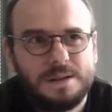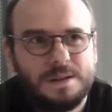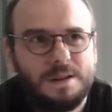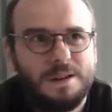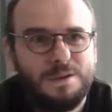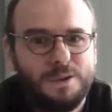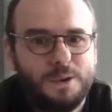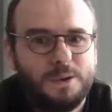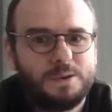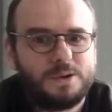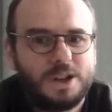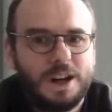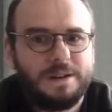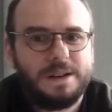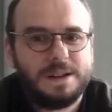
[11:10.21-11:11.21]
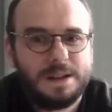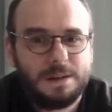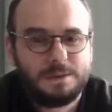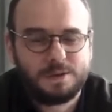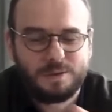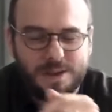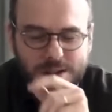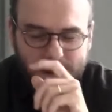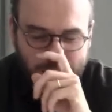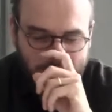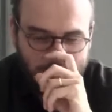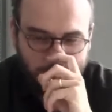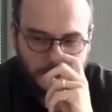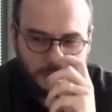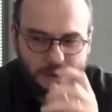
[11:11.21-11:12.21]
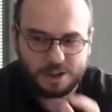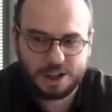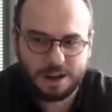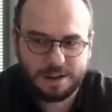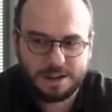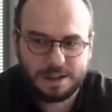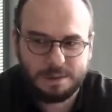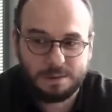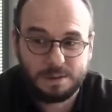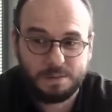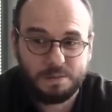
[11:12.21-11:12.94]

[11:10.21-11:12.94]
If your charity, I was recently helping a charity